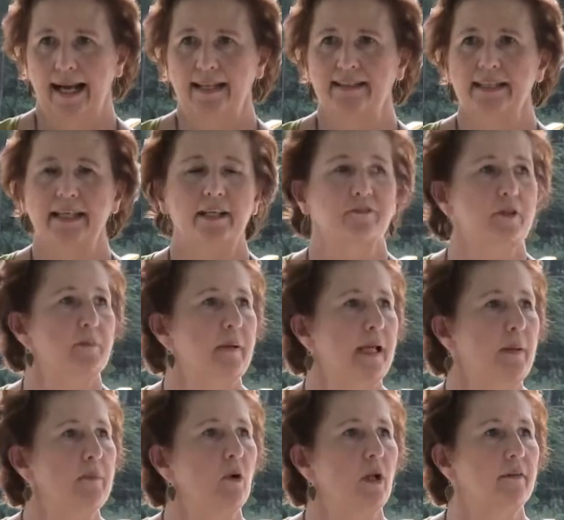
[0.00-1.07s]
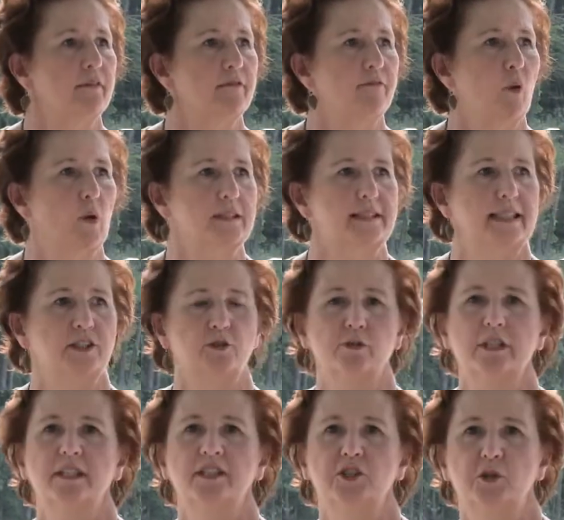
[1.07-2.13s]
And I think if the people of the 4th
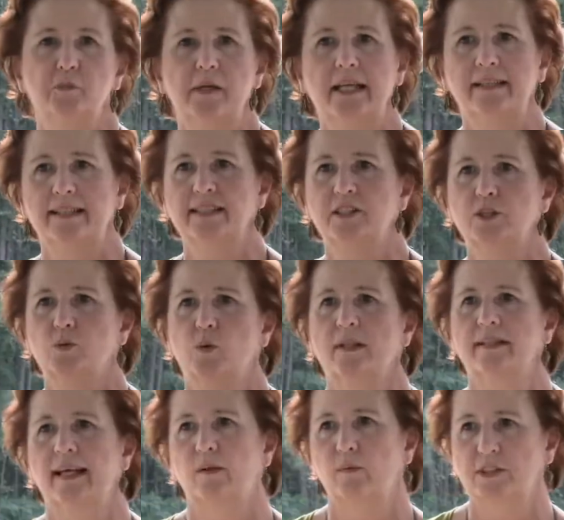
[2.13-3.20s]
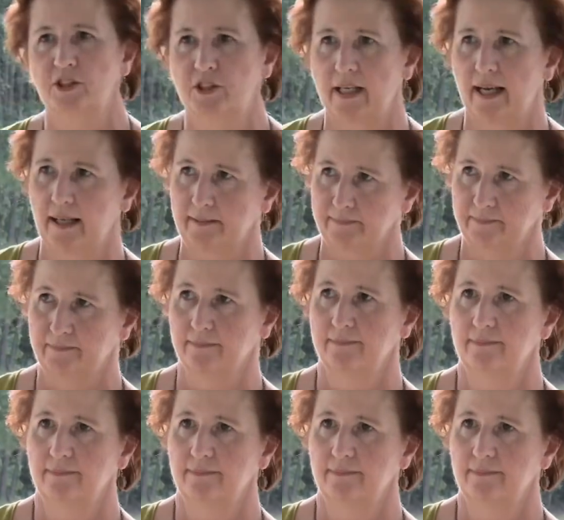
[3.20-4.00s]
District could speak, this is what they would say.